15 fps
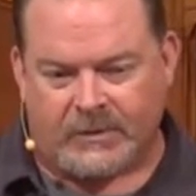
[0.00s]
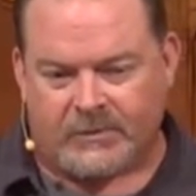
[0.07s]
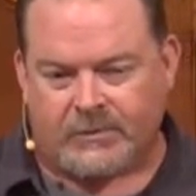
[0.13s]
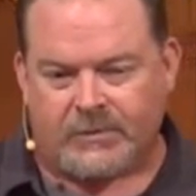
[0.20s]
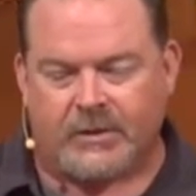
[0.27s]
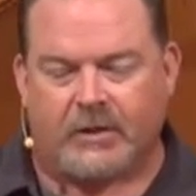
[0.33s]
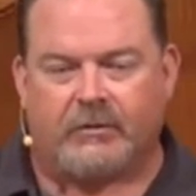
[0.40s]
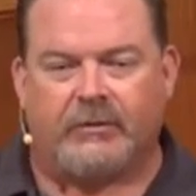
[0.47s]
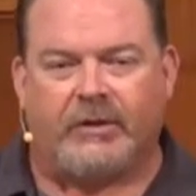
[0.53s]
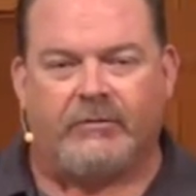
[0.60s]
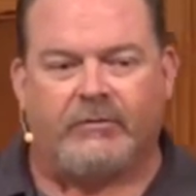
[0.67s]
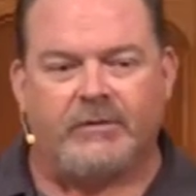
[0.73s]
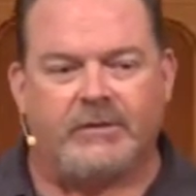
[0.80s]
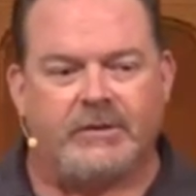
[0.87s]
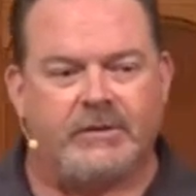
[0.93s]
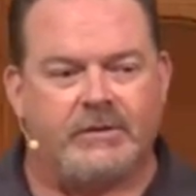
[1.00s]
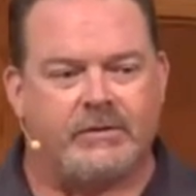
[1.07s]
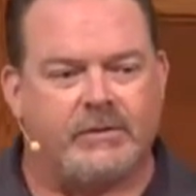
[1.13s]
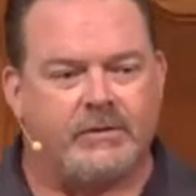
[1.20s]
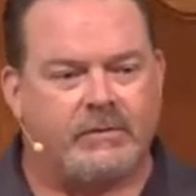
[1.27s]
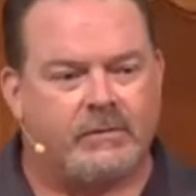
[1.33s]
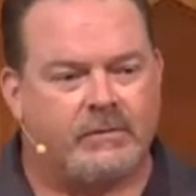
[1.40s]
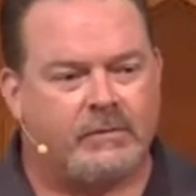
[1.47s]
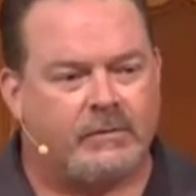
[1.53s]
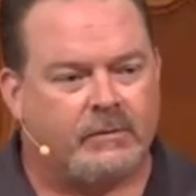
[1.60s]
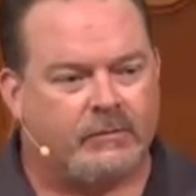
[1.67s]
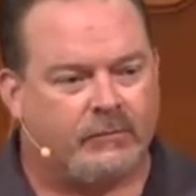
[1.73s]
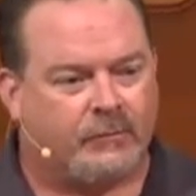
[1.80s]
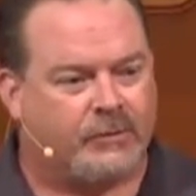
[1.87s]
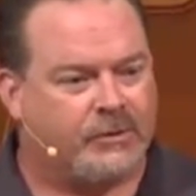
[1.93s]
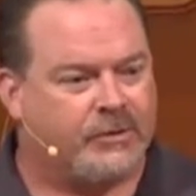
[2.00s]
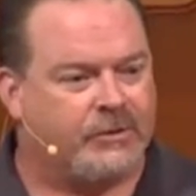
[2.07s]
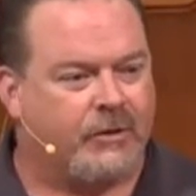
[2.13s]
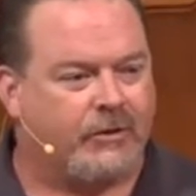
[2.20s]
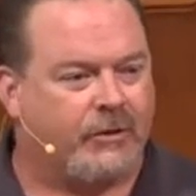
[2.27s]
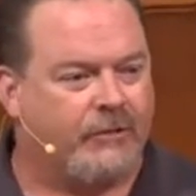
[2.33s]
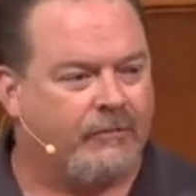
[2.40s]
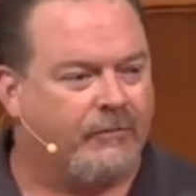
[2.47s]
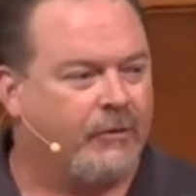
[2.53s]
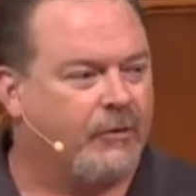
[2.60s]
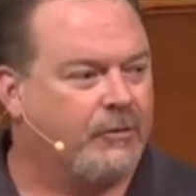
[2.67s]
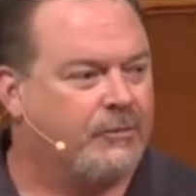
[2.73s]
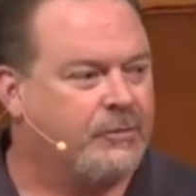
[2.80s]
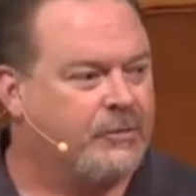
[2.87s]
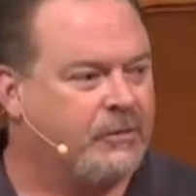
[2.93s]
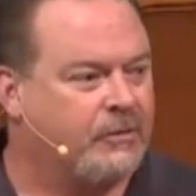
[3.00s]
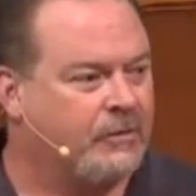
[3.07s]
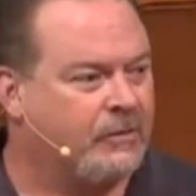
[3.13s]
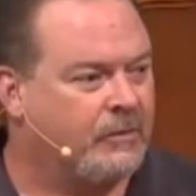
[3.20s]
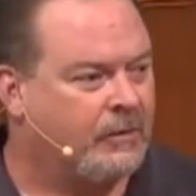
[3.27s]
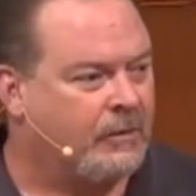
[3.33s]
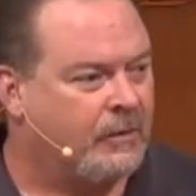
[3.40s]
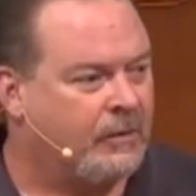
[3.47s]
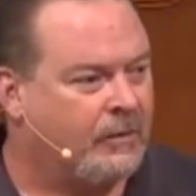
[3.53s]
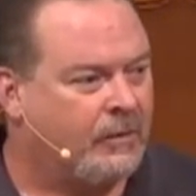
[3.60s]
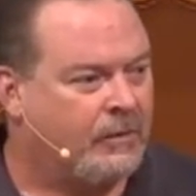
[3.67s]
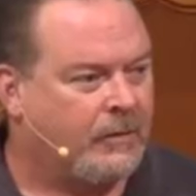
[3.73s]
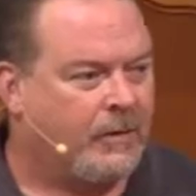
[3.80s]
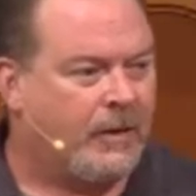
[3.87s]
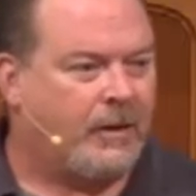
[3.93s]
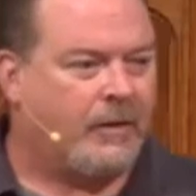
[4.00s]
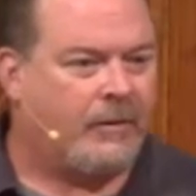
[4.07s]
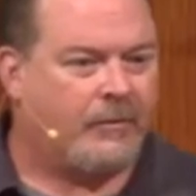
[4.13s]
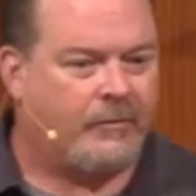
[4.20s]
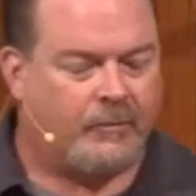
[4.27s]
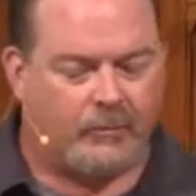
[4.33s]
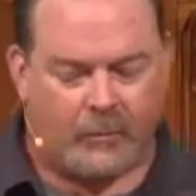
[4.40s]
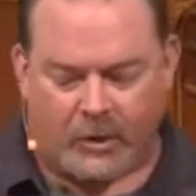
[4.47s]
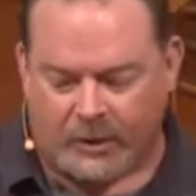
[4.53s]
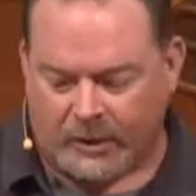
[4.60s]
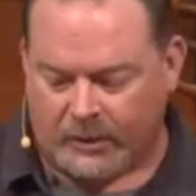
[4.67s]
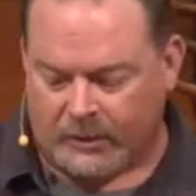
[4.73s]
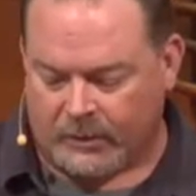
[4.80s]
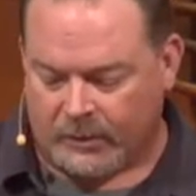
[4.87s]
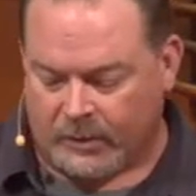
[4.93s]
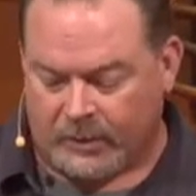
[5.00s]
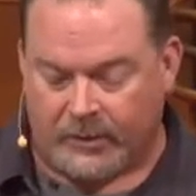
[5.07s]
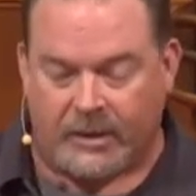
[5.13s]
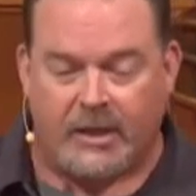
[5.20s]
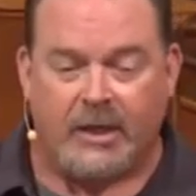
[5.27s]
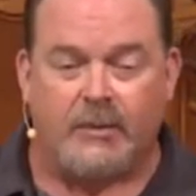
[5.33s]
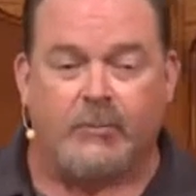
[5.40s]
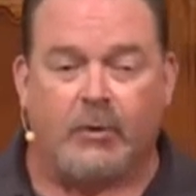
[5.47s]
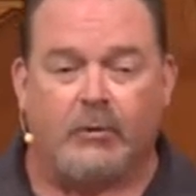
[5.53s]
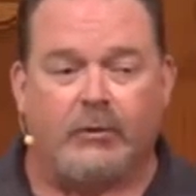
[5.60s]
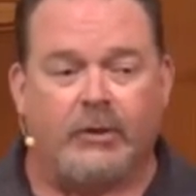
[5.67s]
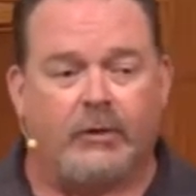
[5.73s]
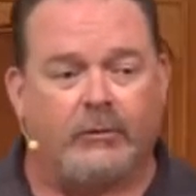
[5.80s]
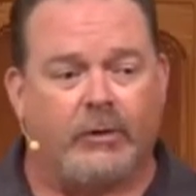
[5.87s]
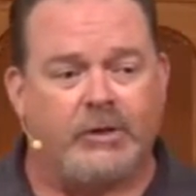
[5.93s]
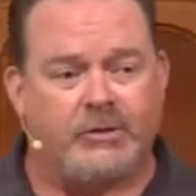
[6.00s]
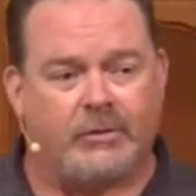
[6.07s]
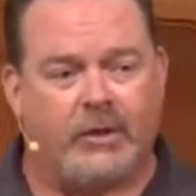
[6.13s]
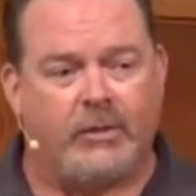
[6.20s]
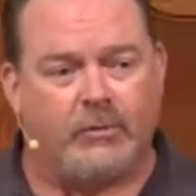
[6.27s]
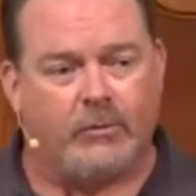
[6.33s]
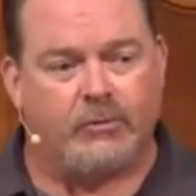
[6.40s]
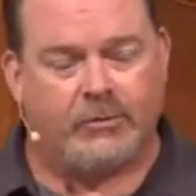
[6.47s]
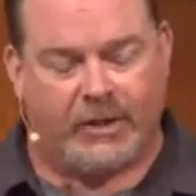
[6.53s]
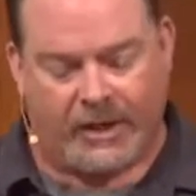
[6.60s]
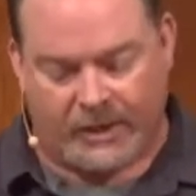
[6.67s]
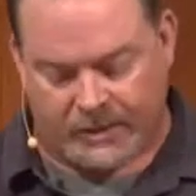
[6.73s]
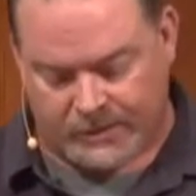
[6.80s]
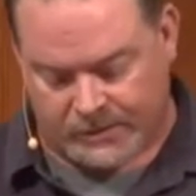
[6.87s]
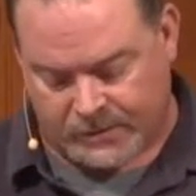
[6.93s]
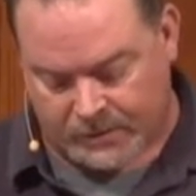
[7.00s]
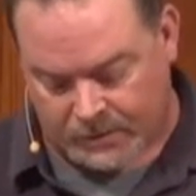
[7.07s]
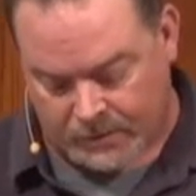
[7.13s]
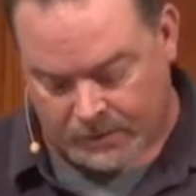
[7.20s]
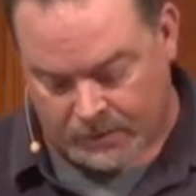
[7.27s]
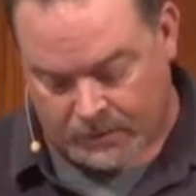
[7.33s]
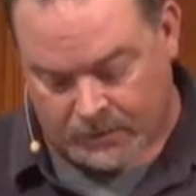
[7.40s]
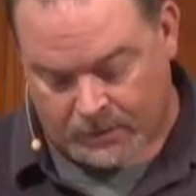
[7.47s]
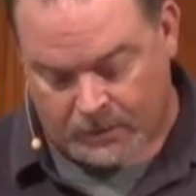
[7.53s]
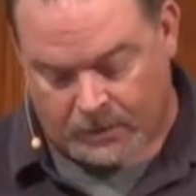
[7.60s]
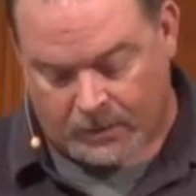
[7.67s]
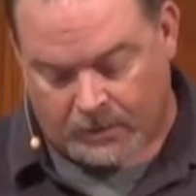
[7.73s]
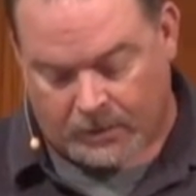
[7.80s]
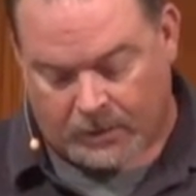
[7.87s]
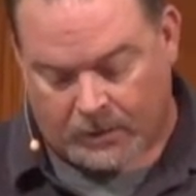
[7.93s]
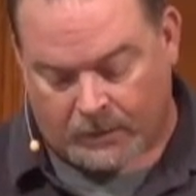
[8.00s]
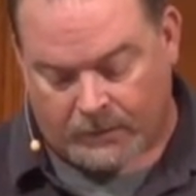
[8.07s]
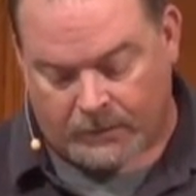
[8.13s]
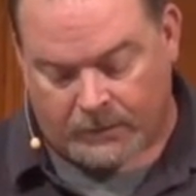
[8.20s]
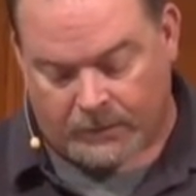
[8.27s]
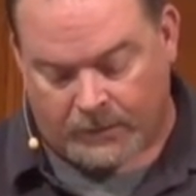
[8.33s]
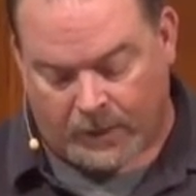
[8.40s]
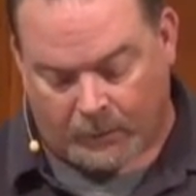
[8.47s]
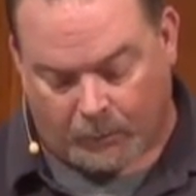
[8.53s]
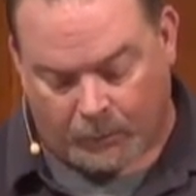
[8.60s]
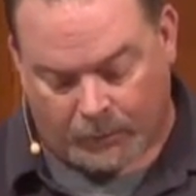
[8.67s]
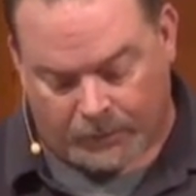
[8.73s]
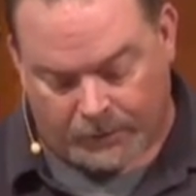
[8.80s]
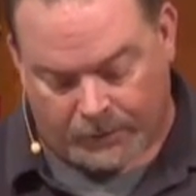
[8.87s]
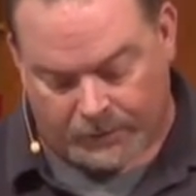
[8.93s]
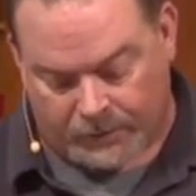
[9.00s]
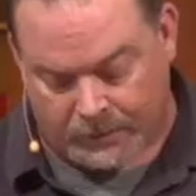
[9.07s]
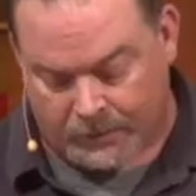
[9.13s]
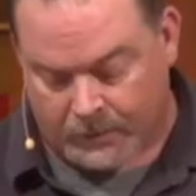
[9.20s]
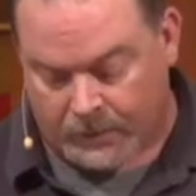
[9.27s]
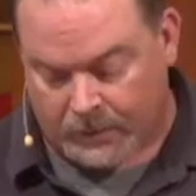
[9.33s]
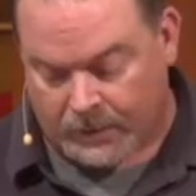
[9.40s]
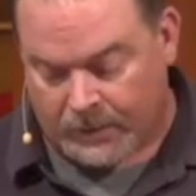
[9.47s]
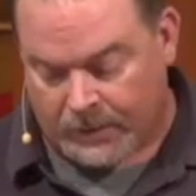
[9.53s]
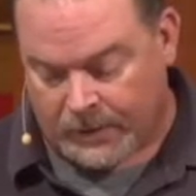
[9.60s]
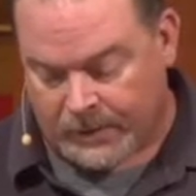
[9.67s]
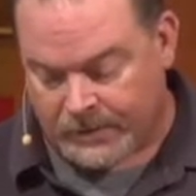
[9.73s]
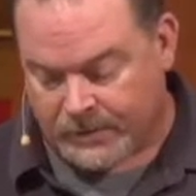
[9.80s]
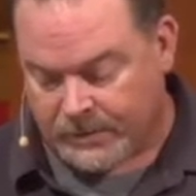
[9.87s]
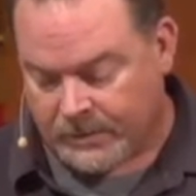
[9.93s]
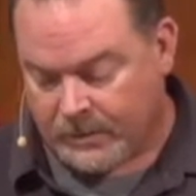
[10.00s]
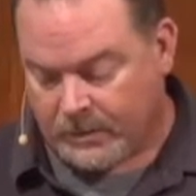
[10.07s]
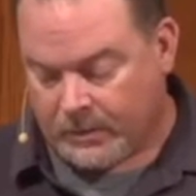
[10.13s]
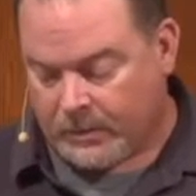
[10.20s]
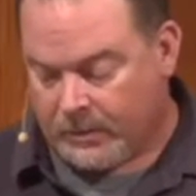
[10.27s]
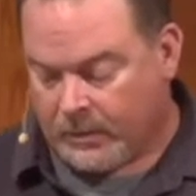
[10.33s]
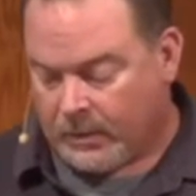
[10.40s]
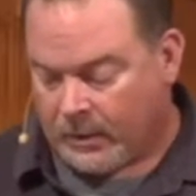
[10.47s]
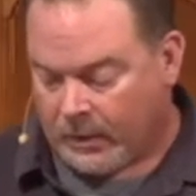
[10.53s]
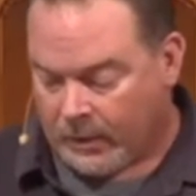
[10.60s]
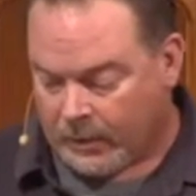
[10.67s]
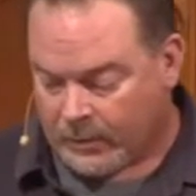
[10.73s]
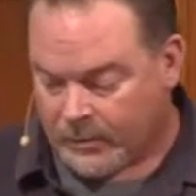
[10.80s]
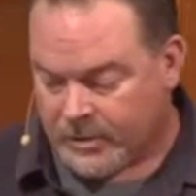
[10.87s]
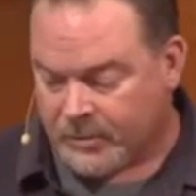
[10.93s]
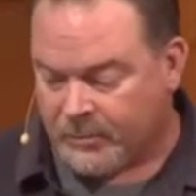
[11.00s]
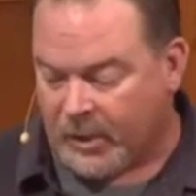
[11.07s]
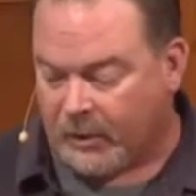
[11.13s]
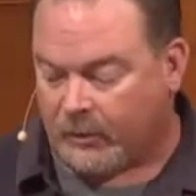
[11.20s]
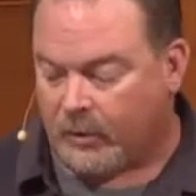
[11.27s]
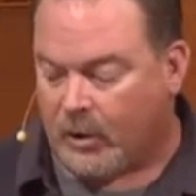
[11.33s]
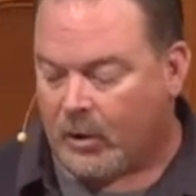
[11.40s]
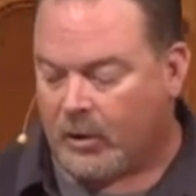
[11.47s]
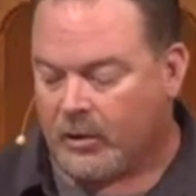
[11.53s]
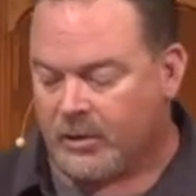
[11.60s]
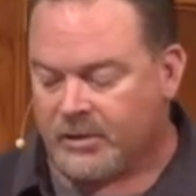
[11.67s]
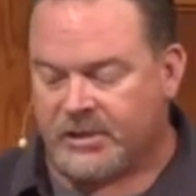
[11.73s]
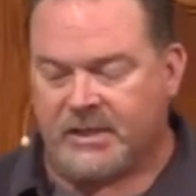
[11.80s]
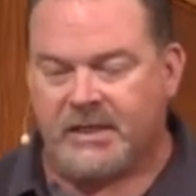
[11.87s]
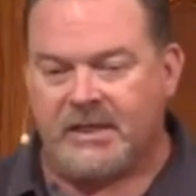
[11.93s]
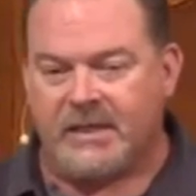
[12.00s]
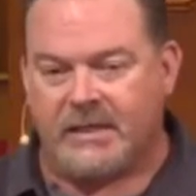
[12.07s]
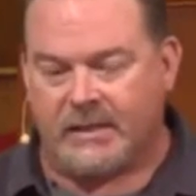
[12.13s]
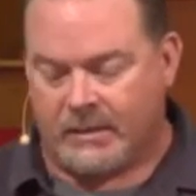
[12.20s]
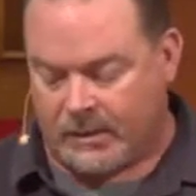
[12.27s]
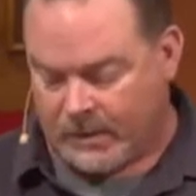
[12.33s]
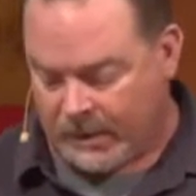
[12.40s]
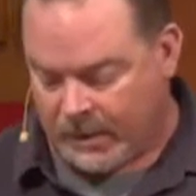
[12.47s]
subtle differences. We're just talking verbs. But in the Hebrew, in the original Hebrew text, that word is spelled R-T-S-H,